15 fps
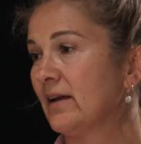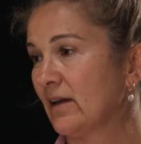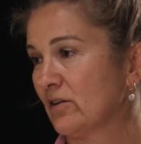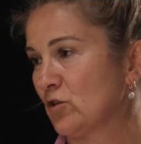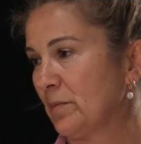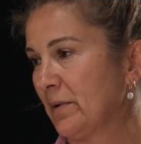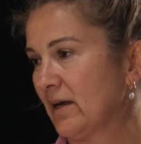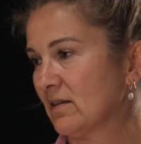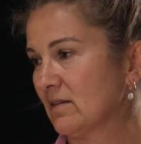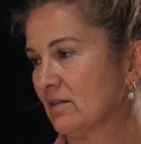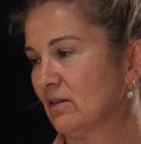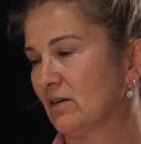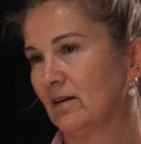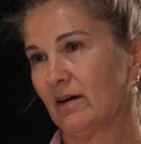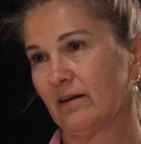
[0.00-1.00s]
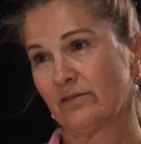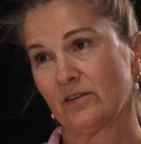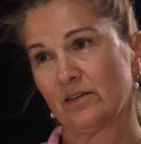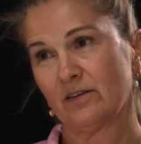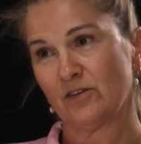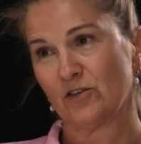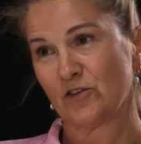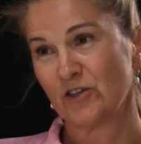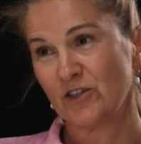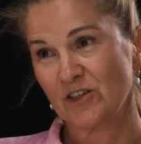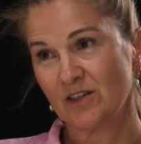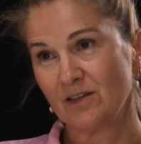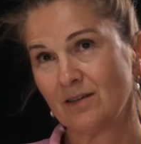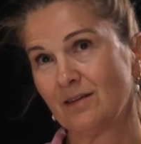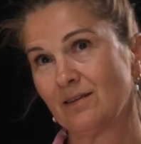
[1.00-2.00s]
naturopaths looking after the
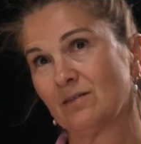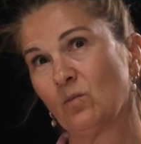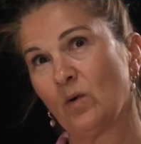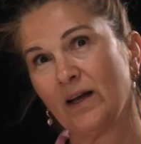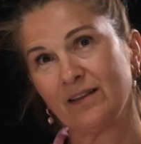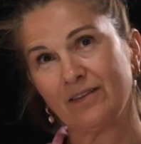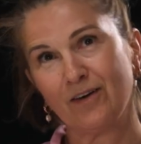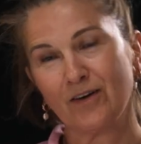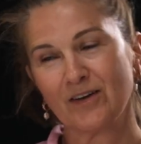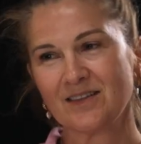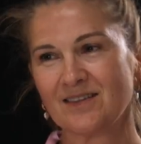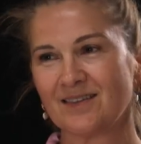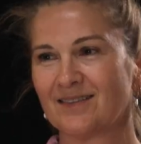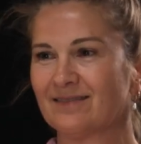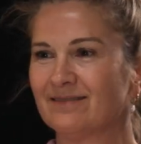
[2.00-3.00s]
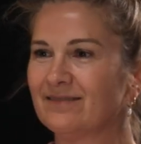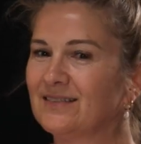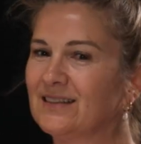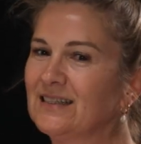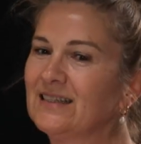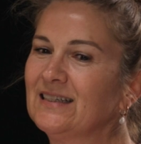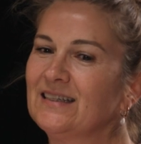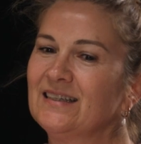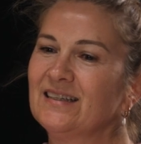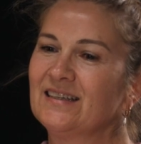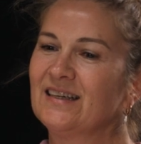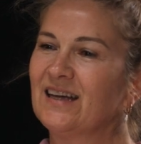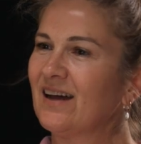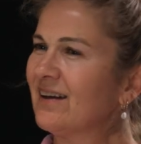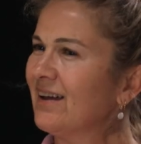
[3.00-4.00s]
nutrition and weight loss and
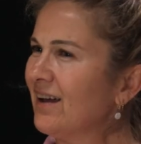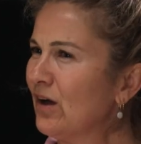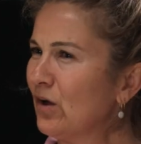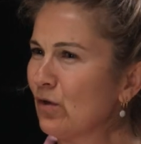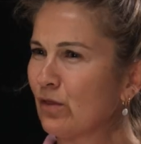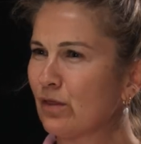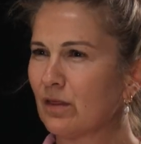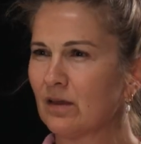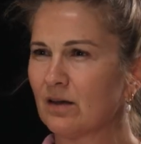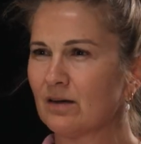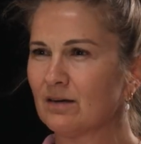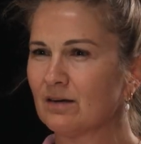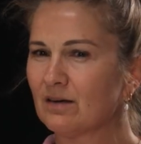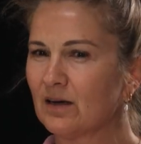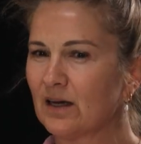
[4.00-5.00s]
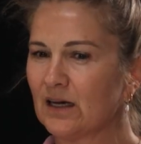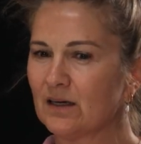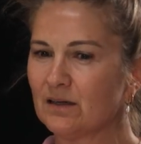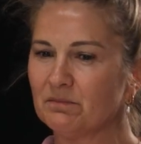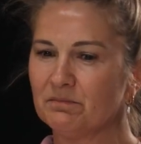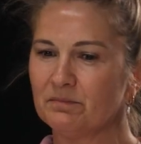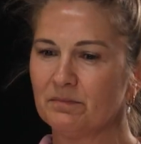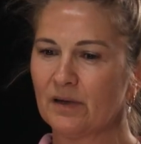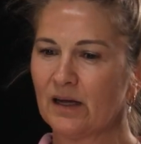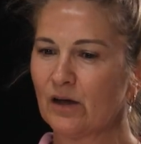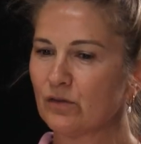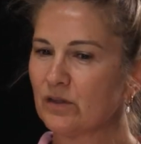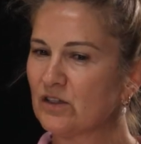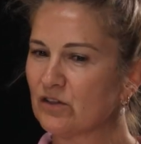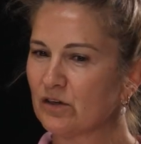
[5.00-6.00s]
gut health and
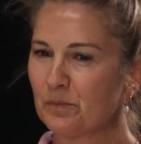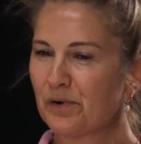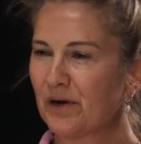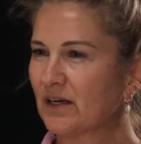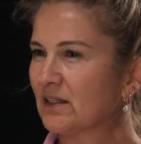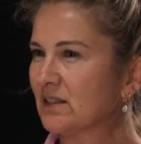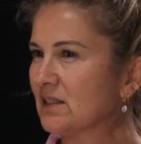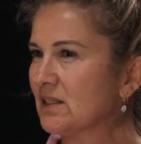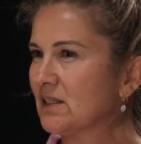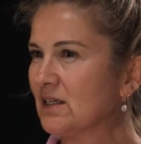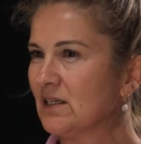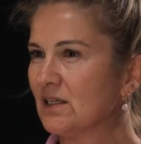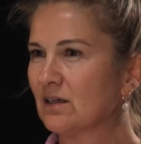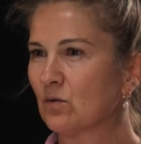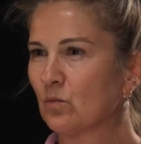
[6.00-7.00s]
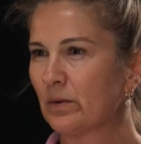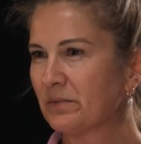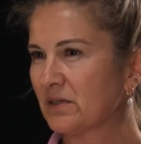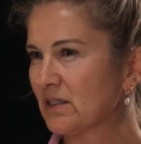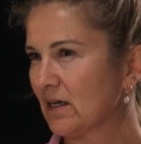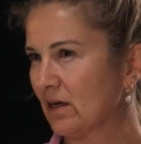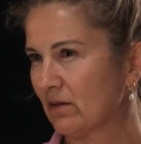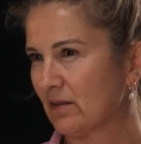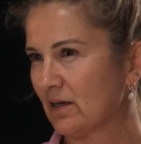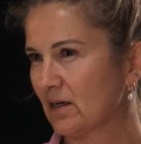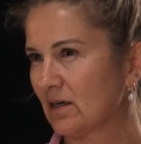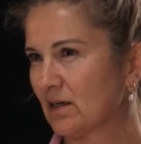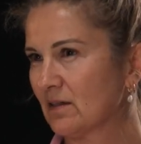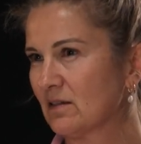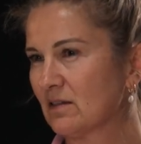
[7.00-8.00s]
healthy during pregnancy and women's health, that
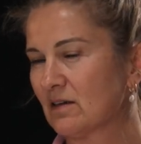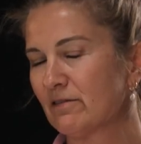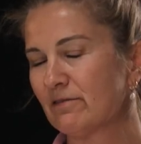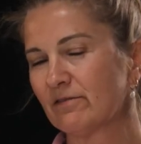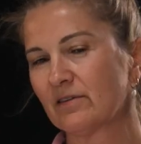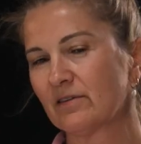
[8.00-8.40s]
kind of stuff.